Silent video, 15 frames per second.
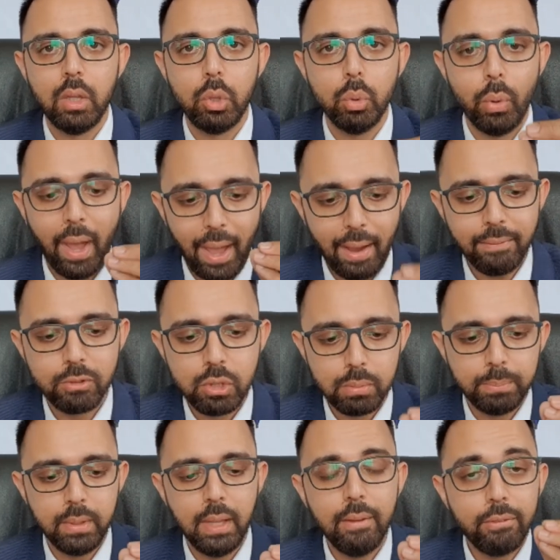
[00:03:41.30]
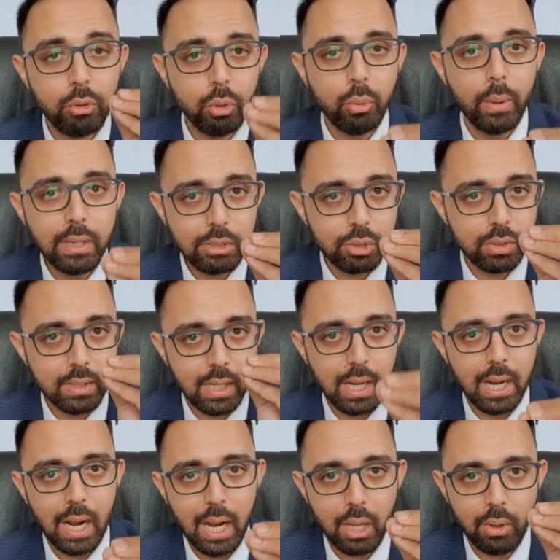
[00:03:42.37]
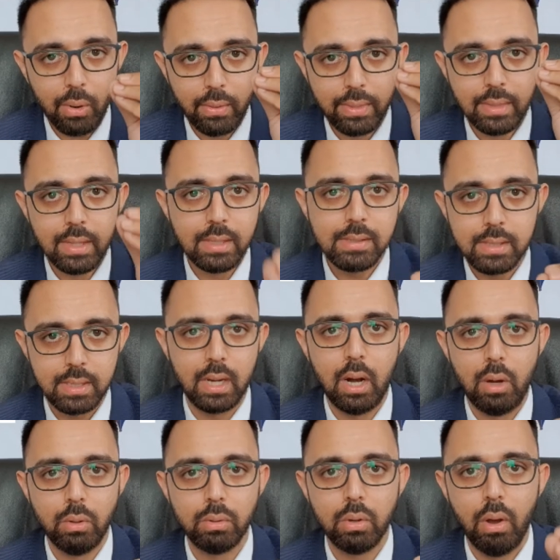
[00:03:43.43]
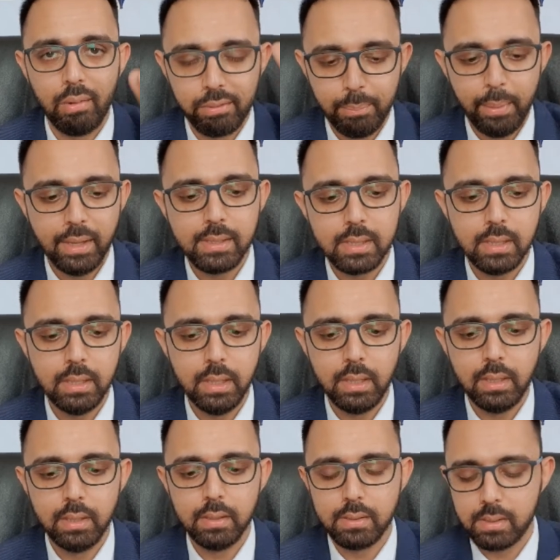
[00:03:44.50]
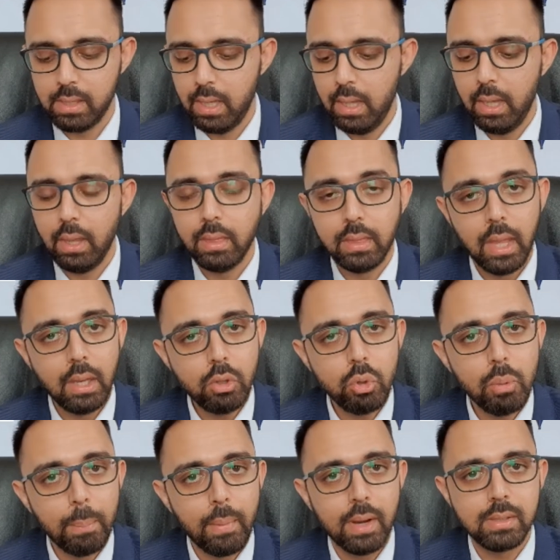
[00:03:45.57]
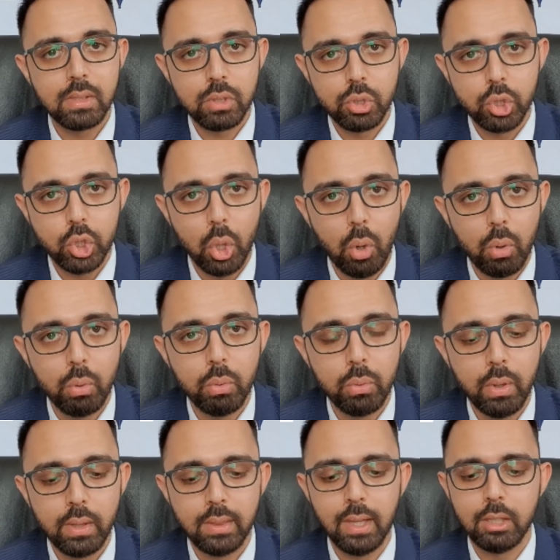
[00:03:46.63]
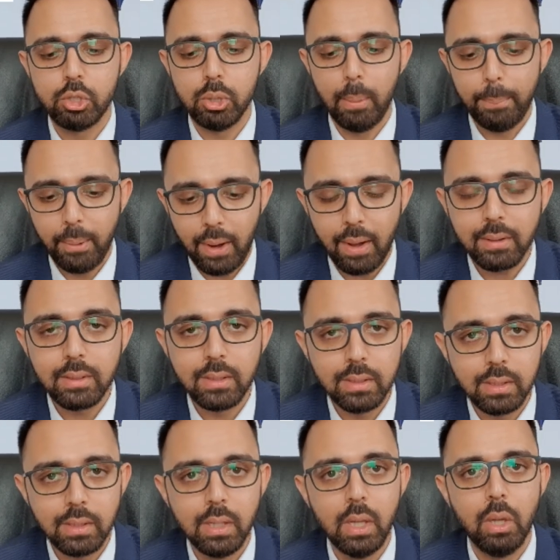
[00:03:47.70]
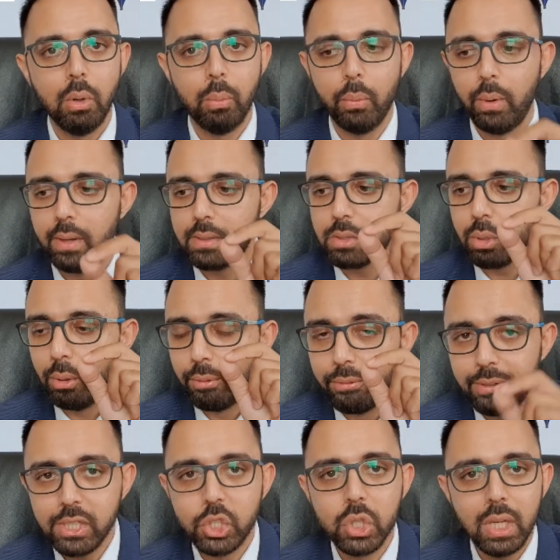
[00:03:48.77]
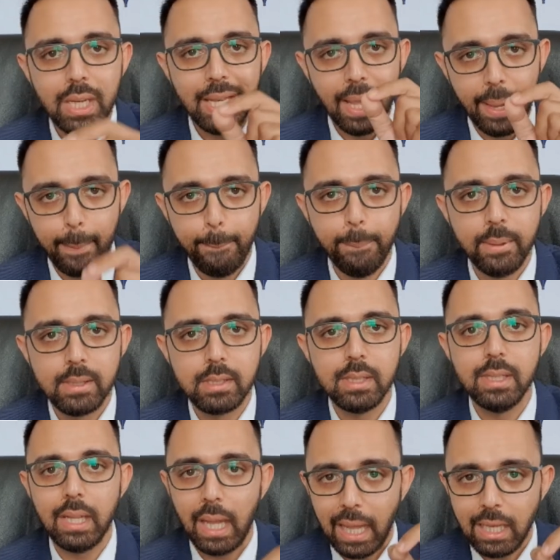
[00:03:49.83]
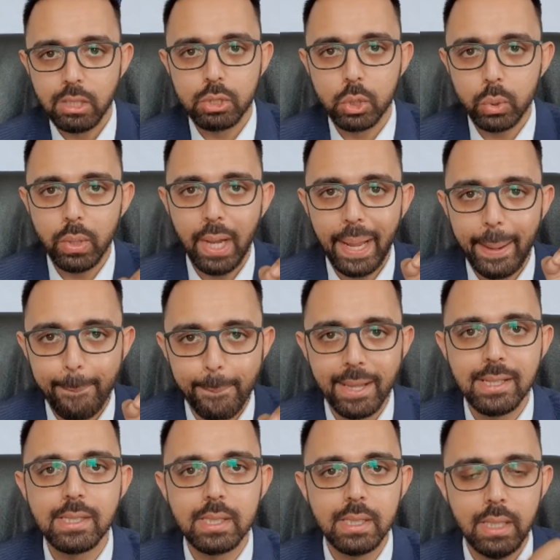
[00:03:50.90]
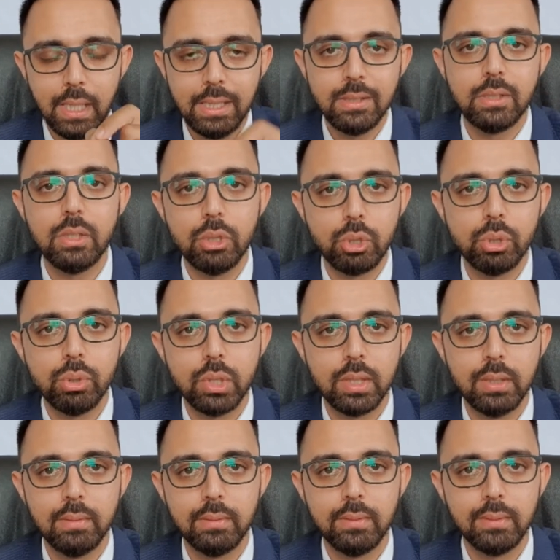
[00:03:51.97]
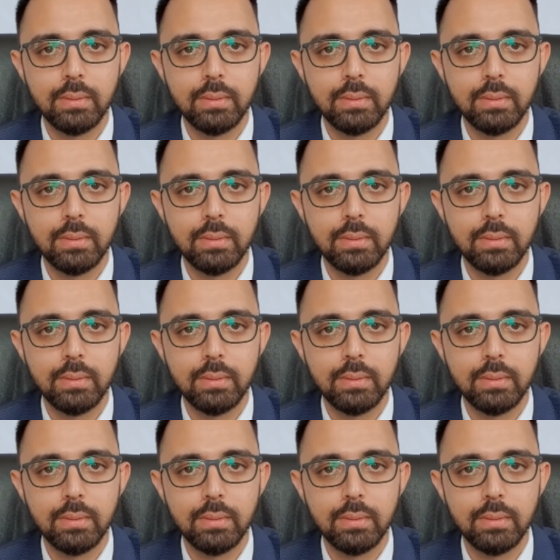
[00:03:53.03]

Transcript: you have to, if you're going to rely on this ground of mental illness, then you must show that your partner was officially admitted into a mental institution